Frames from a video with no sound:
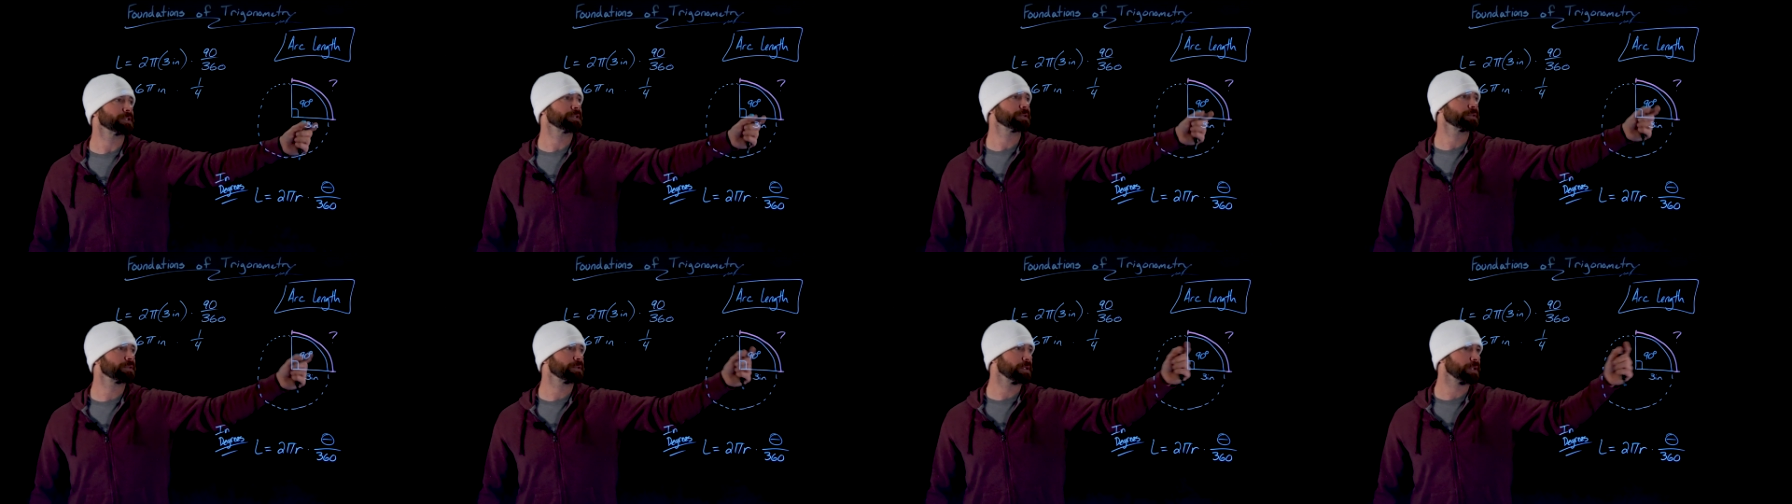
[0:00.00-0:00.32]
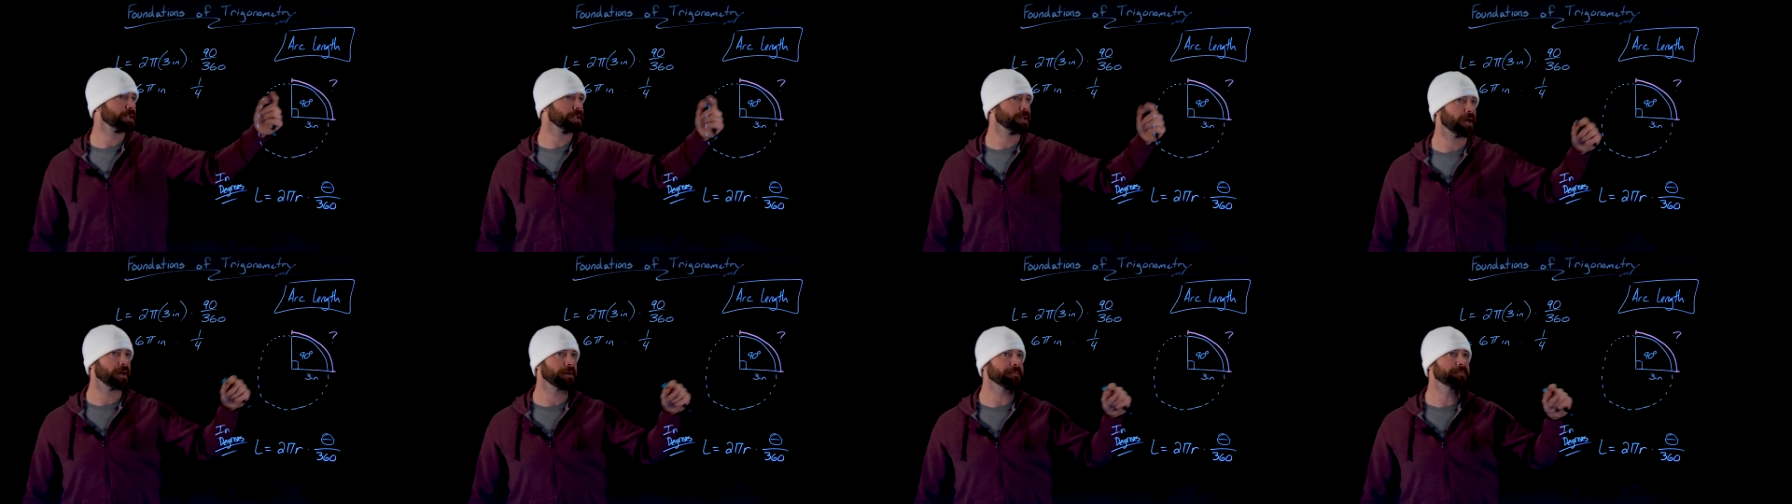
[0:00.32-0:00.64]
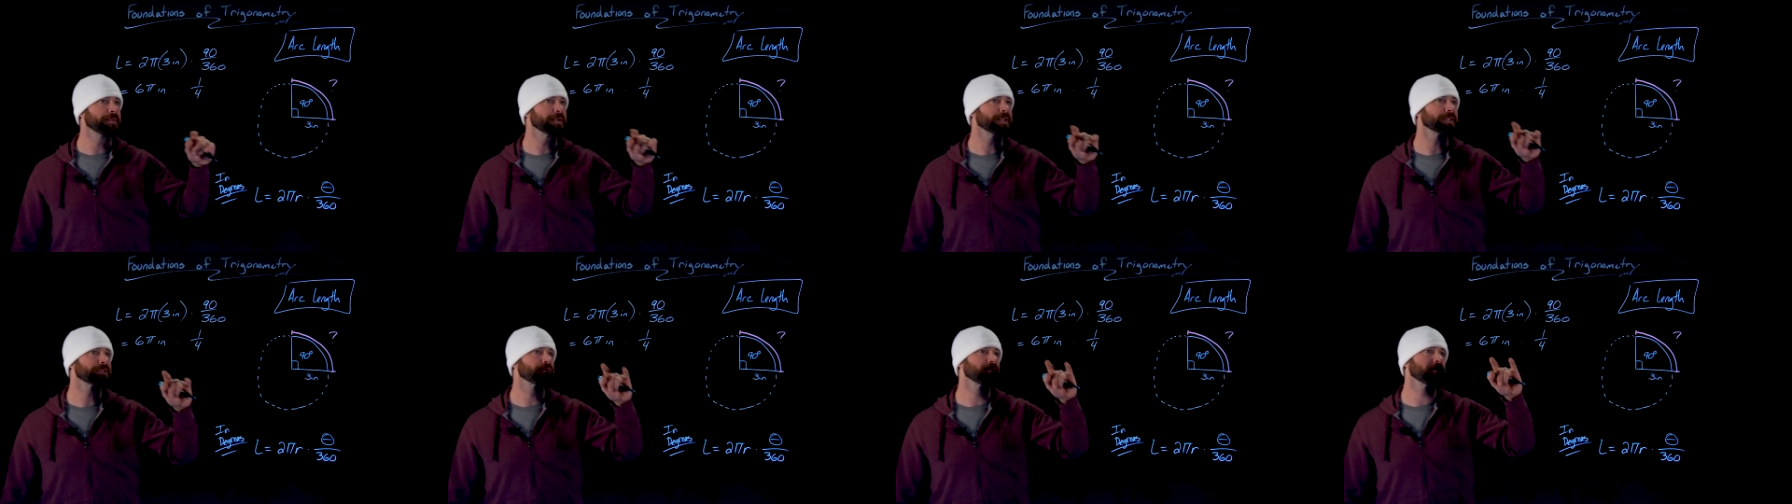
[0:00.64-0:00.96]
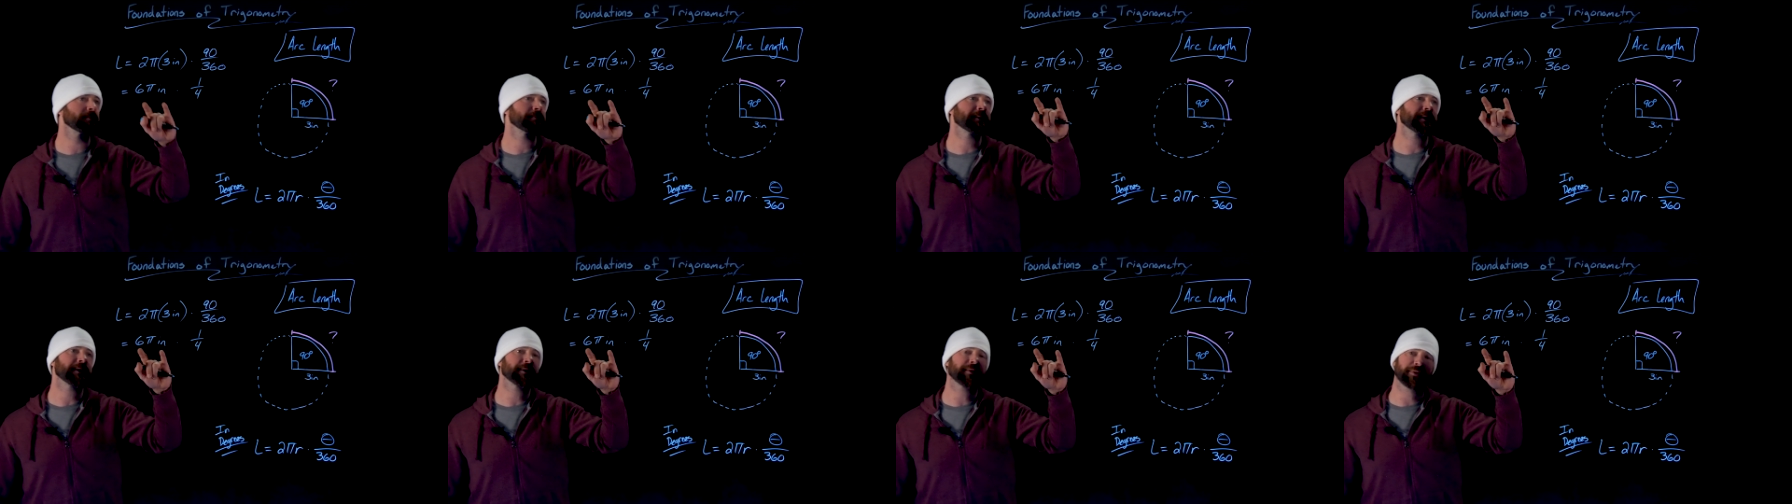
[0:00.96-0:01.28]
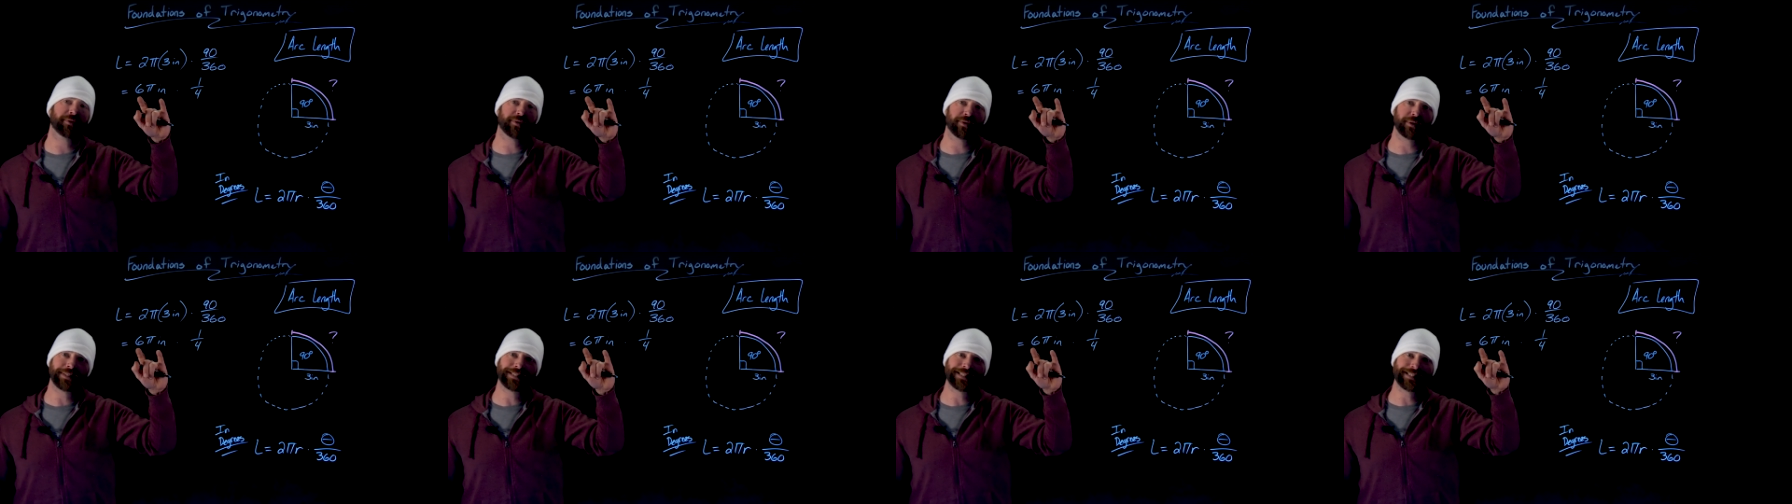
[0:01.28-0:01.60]
the circumference would be
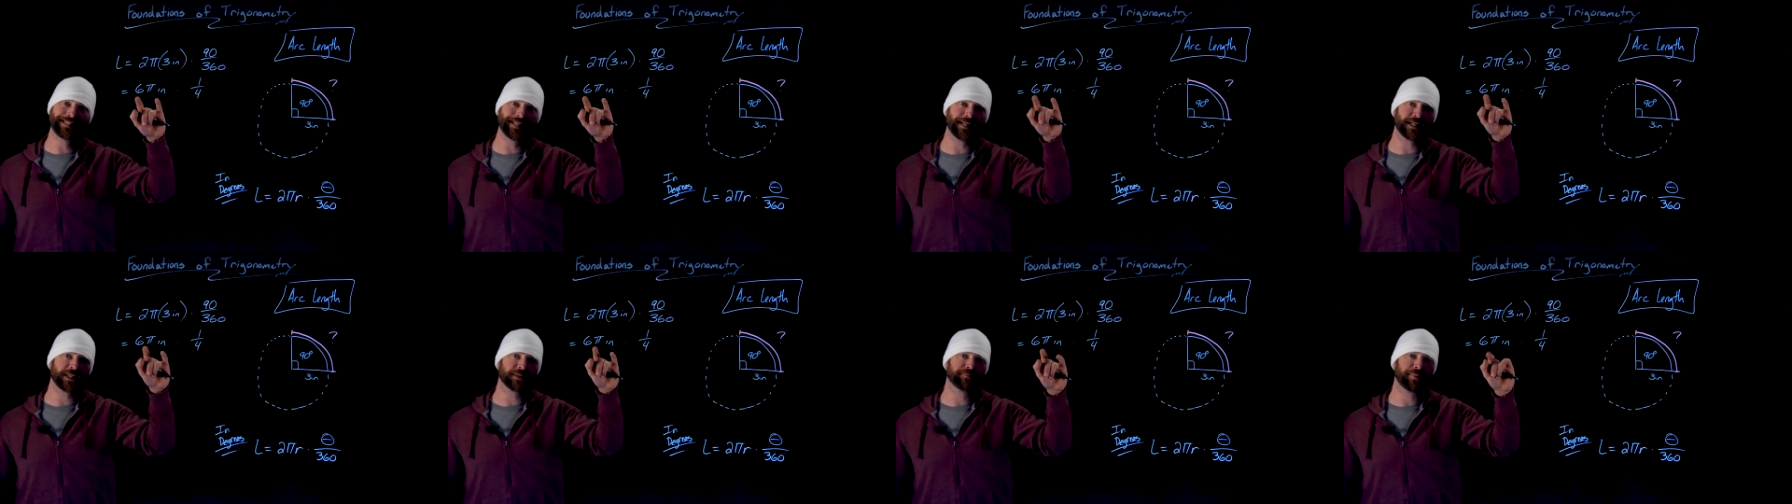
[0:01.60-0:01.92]
6